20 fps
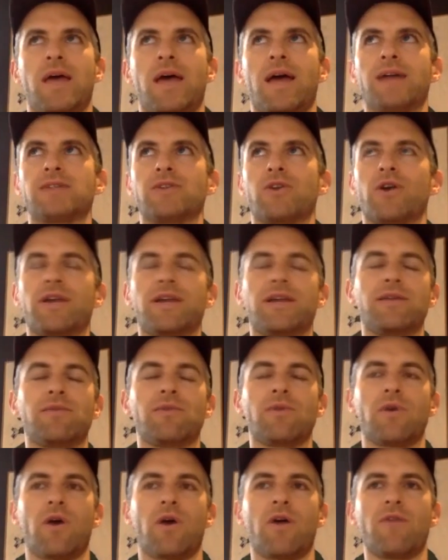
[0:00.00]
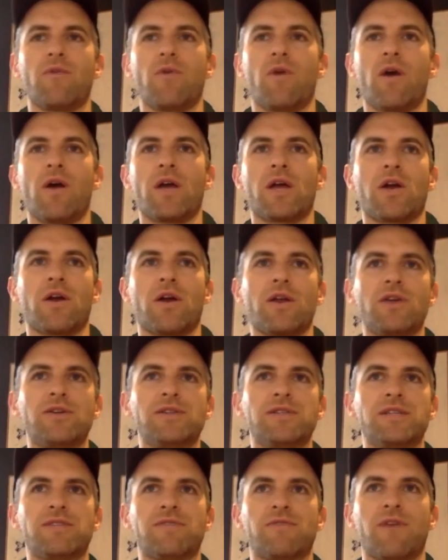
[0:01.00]
anxiety, I kind of
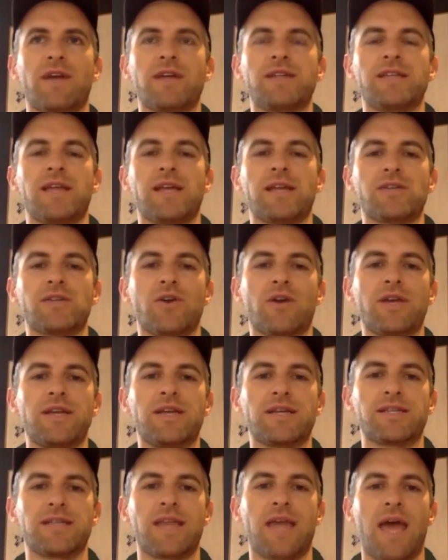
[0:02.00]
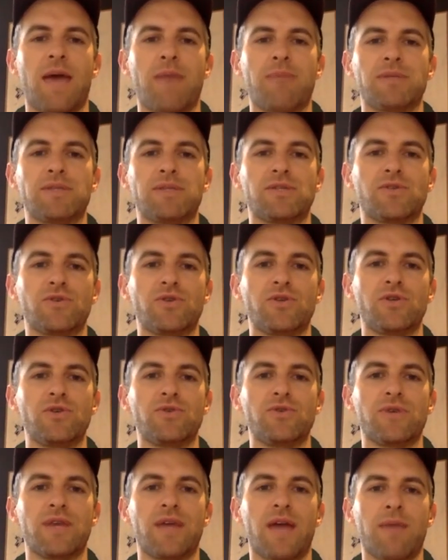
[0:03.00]
use this phrasing, anxiety doesn't happen to
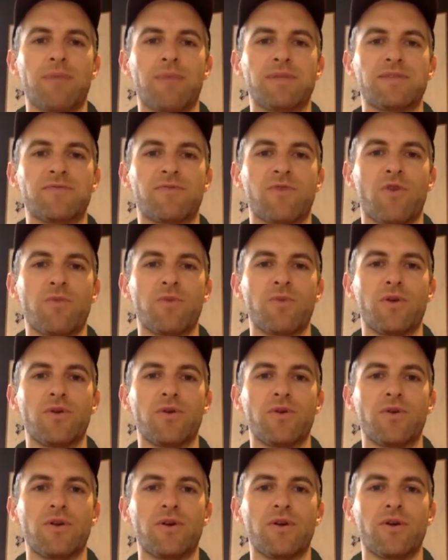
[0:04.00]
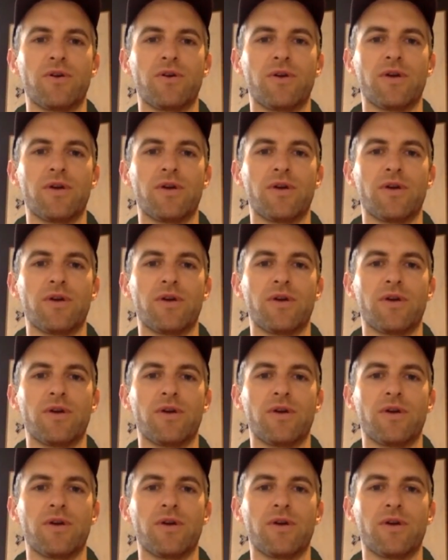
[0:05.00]
you, it happens from you, you know,